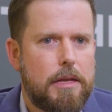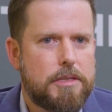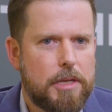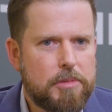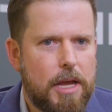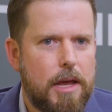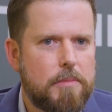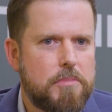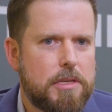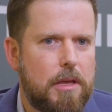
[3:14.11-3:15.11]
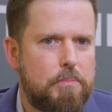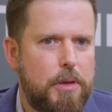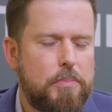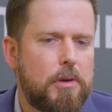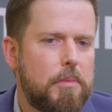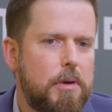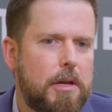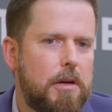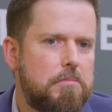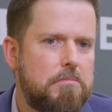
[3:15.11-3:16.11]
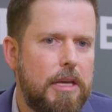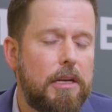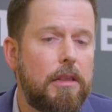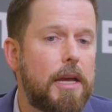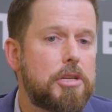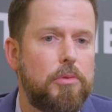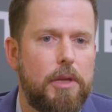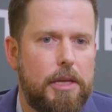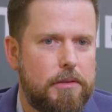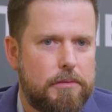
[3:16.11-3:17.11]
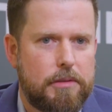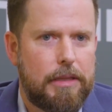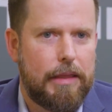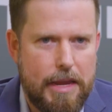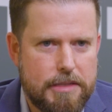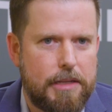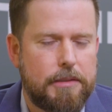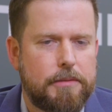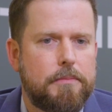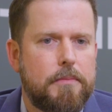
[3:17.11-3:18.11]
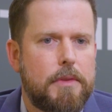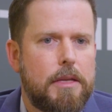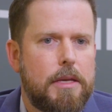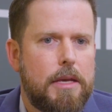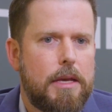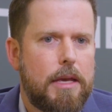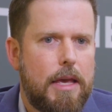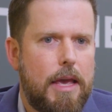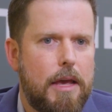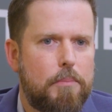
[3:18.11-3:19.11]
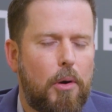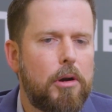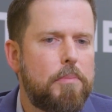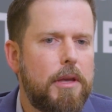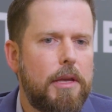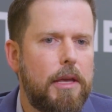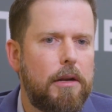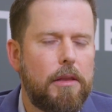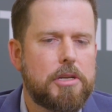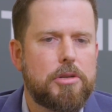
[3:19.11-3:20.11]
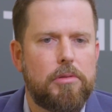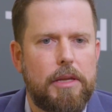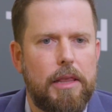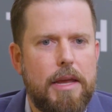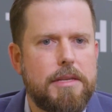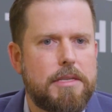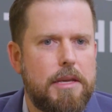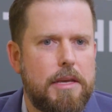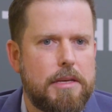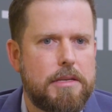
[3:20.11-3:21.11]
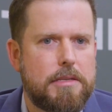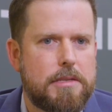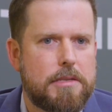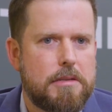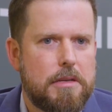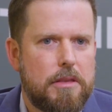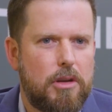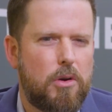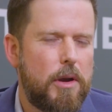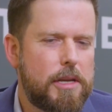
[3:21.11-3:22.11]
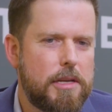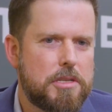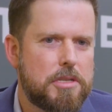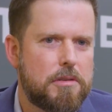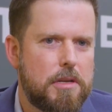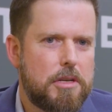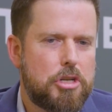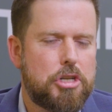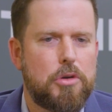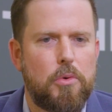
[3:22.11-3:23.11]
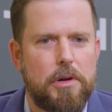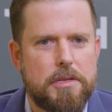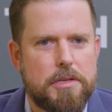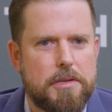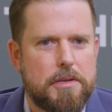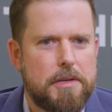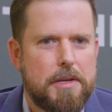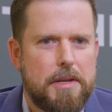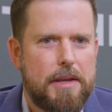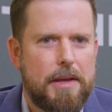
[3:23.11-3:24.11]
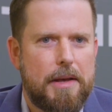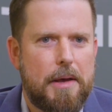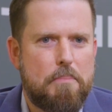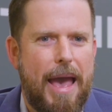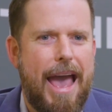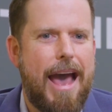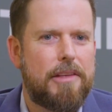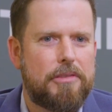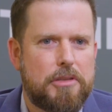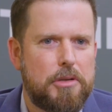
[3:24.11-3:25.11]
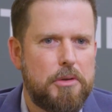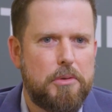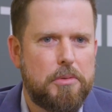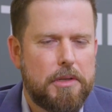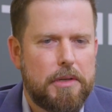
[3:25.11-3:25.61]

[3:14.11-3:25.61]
And sometimes people can become intellectually lazy. And part of being intellectually lazy is the quickest, shortest path to